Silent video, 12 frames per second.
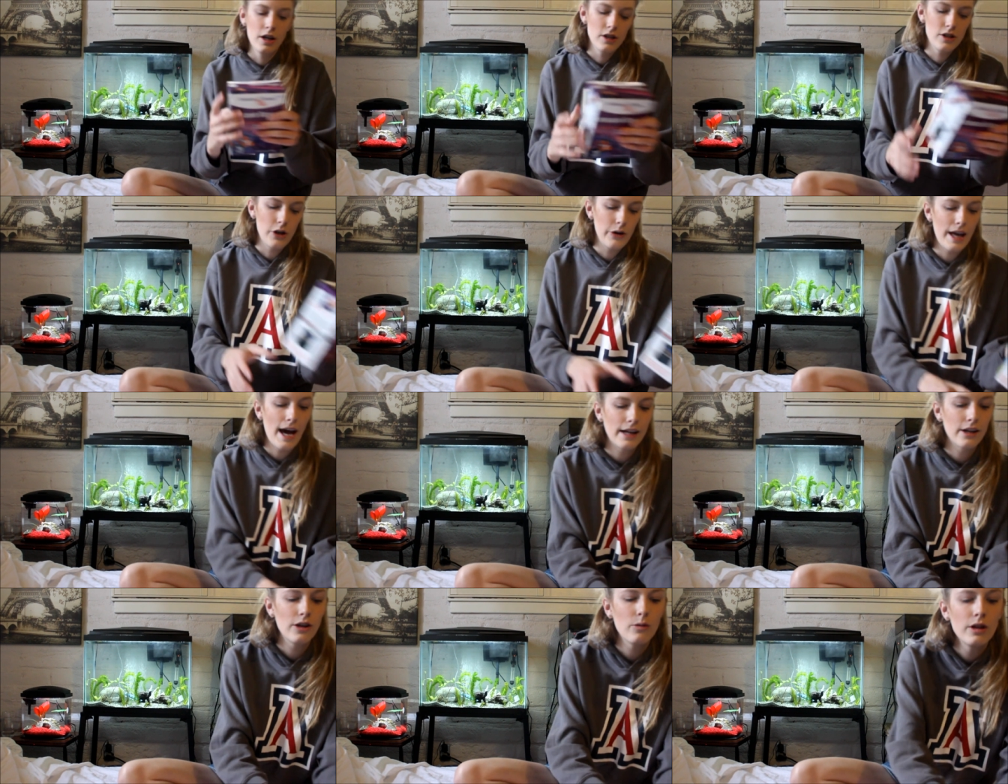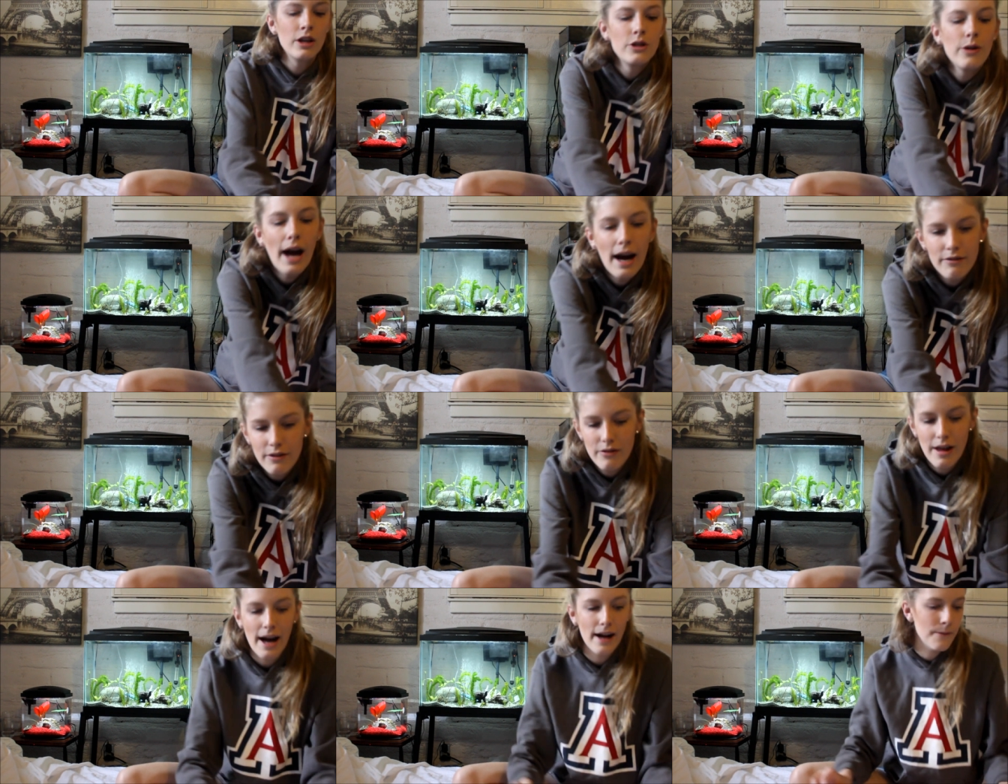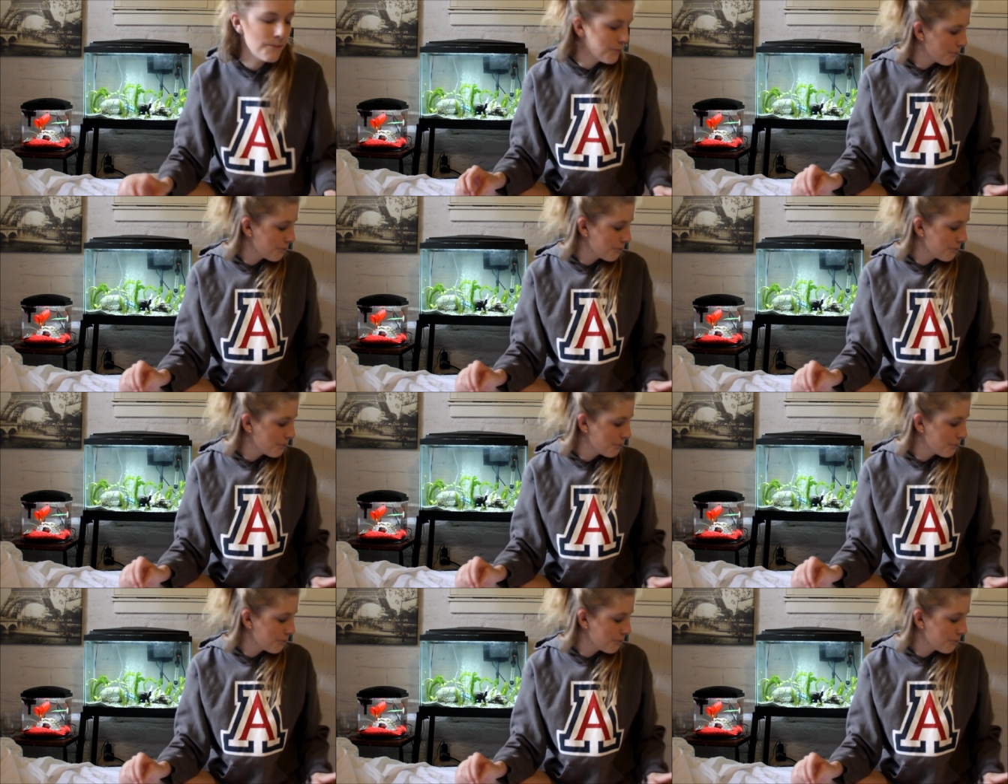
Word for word: So yeah, you're going to want to do half of that.